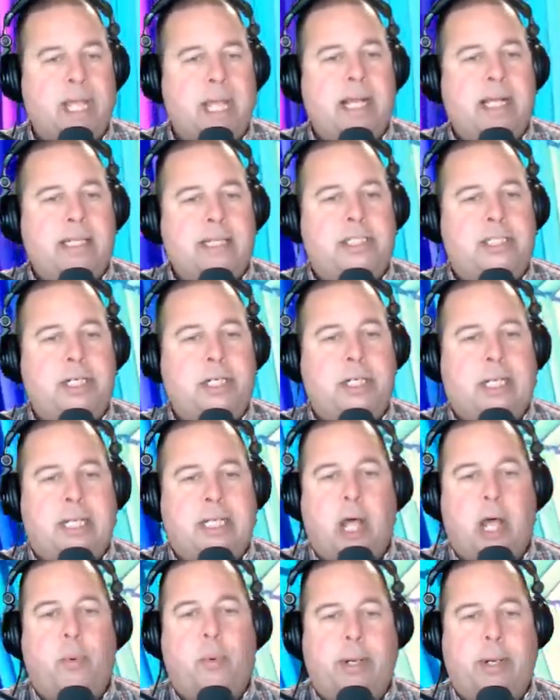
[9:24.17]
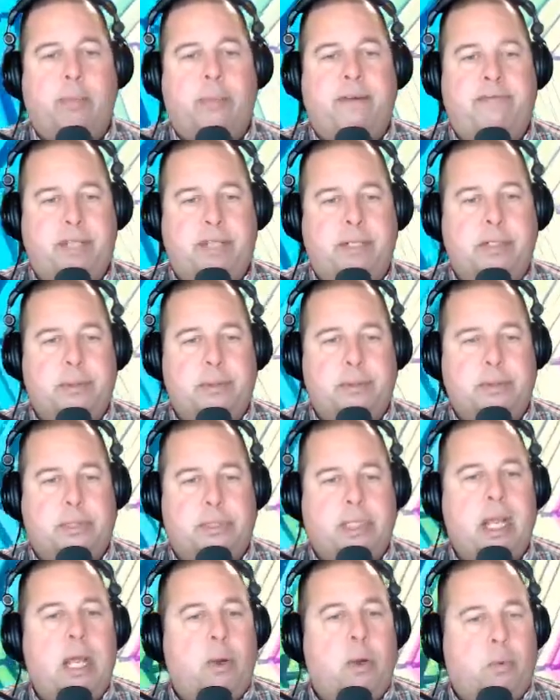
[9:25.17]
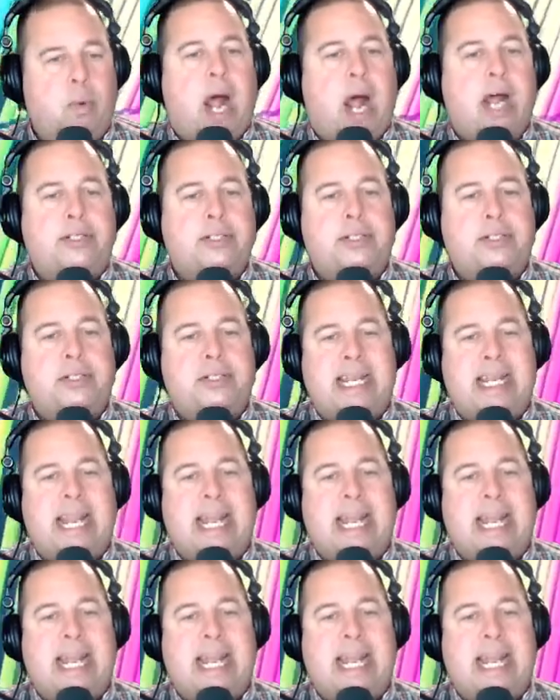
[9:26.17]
To glowing reviews, Rodgers and